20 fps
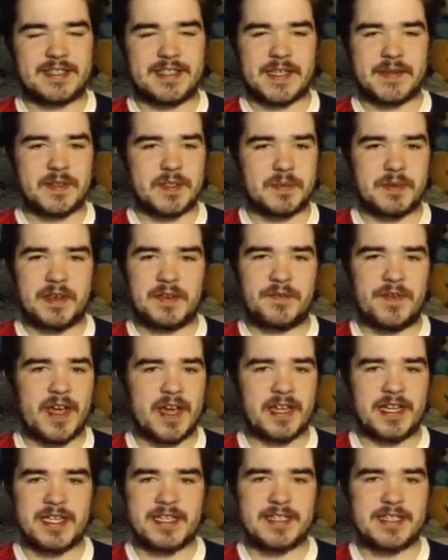seemed to be a
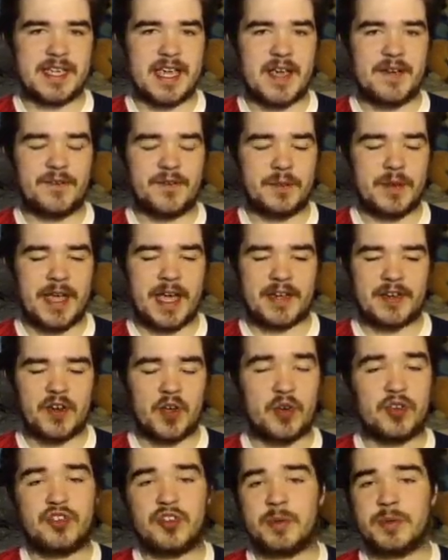fairly easy game for me. I had
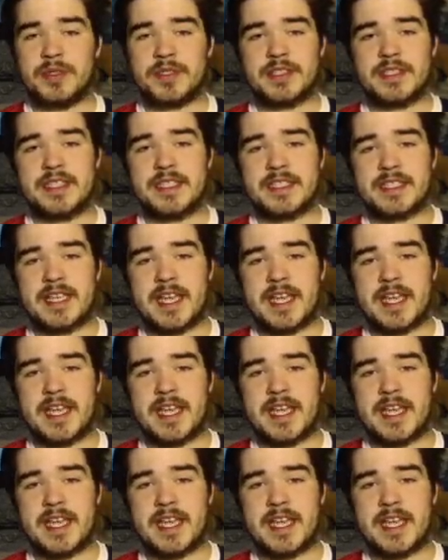no troubles in this